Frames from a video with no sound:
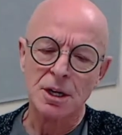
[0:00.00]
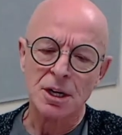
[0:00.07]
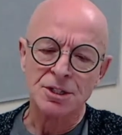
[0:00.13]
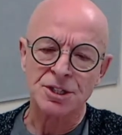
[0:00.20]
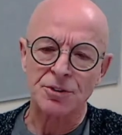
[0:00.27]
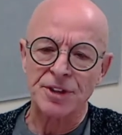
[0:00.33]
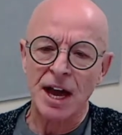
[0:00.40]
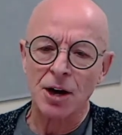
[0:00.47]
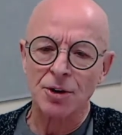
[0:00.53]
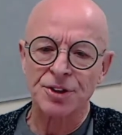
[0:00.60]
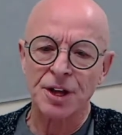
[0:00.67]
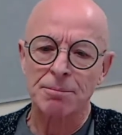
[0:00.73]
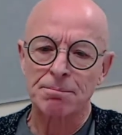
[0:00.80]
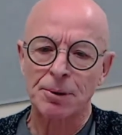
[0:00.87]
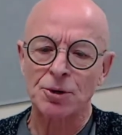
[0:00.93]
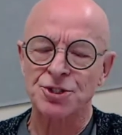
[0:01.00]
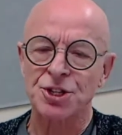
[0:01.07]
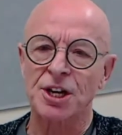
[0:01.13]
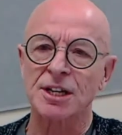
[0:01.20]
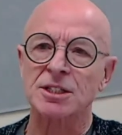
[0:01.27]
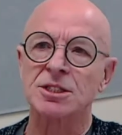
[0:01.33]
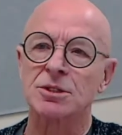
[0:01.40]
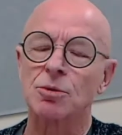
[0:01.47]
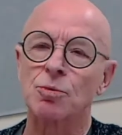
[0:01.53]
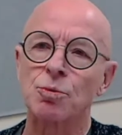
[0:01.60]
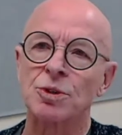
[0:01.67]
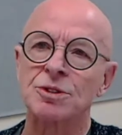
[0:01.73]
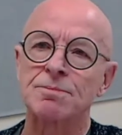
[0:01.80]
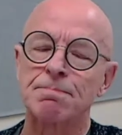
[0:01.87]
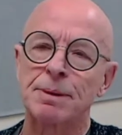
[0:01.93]
So the Health Hub project
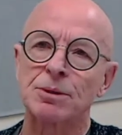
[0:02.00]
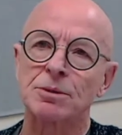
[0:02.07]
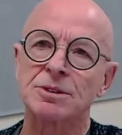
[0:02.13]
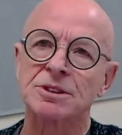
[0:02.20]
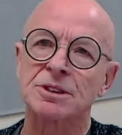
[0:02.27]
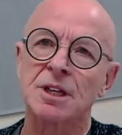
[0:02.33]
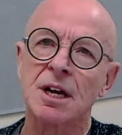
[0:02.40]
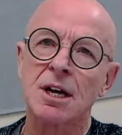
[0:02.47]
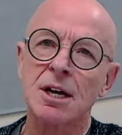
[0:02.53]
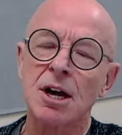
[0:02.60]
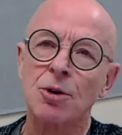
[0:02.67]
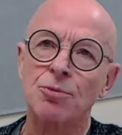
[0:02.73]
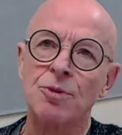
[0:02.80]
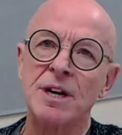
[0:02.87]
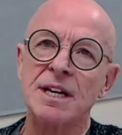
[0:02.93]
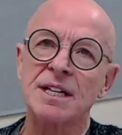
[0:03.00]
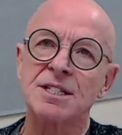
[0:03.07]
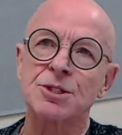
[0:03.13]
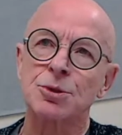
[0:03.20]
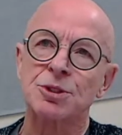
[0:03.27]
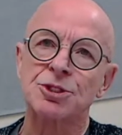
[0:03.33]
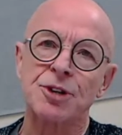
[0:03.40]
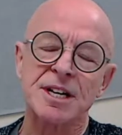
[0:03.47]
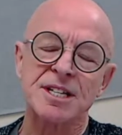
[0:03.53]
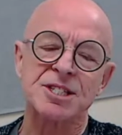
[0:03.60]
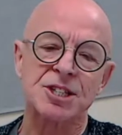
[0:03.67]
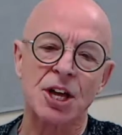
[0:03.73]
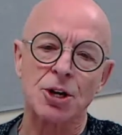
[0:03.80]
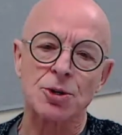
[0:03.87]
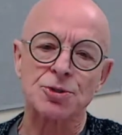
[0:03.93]
was built really to address
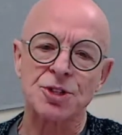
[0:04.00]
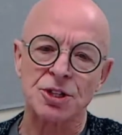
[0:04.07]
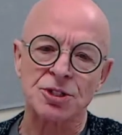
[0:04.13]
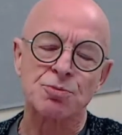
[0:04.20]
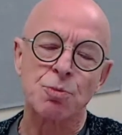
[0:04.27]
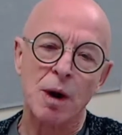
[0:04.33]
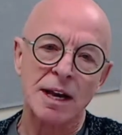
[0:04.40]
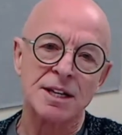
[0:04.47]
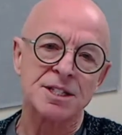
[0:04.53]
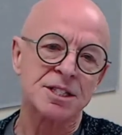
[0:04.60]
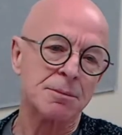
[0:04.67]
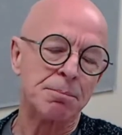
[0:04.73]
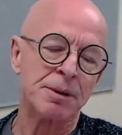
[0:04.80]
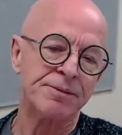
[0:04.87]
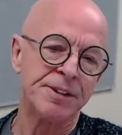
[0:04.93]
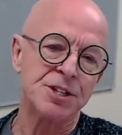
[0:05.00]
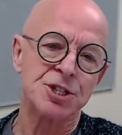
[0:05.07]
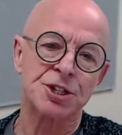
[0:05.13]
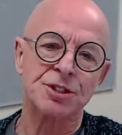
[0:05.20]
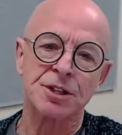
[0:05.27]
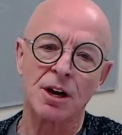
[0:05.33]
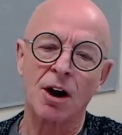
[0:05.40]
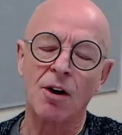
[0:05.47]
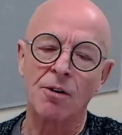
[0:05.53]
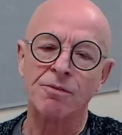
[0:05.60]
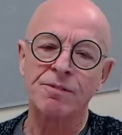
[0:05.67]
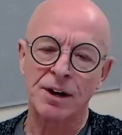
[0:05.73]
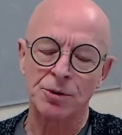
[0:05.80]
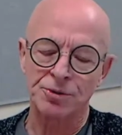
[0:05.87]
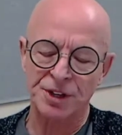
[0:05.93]
those as well as the provision of
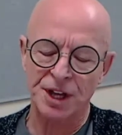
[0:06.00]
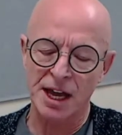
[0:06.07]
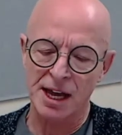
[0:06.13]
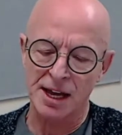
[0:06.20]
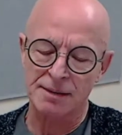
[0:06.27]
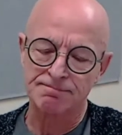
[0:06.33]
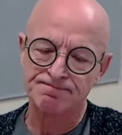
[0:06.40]
healthcare.